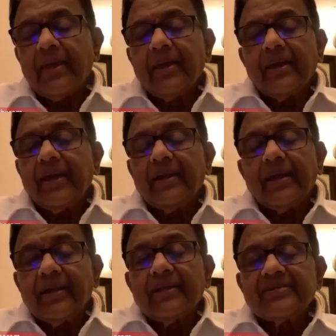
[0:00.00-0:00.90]
And
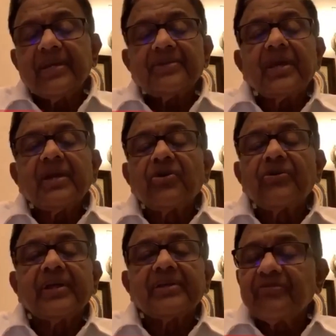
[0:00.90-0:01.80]
unless they take
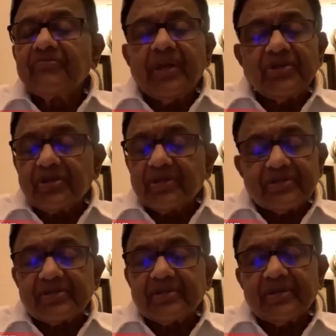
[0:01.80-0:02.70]
corrective
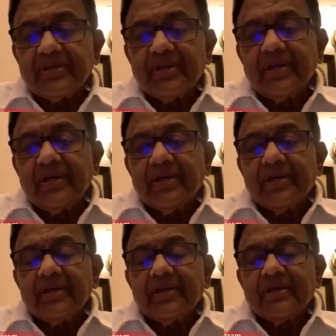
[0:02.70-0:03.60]
measures,
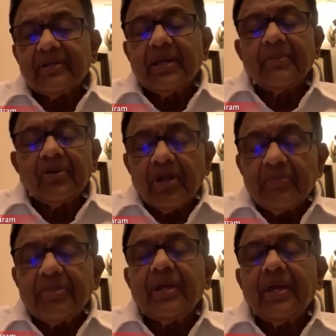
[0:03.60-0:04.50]
they will
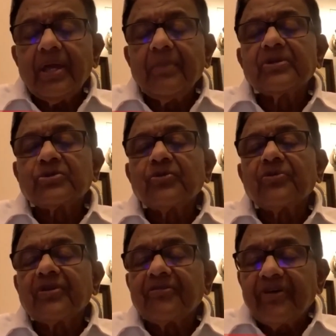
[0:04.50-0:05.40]
not be able to
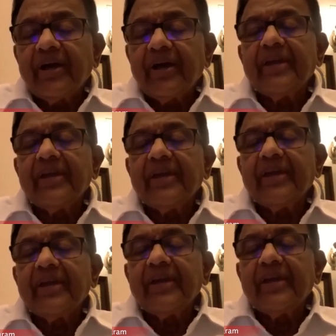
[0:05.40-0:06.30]
revive
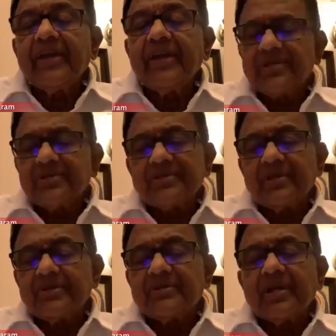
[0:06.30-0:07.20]
the economy, which
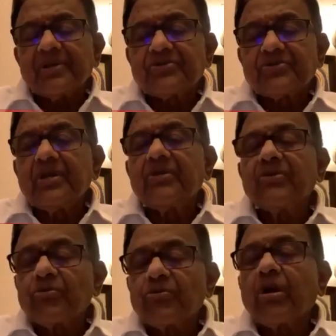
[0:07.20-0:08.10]
has touched
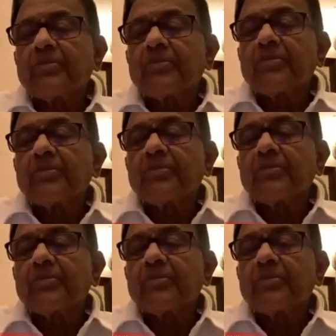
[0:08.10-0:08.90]
the rock bottom.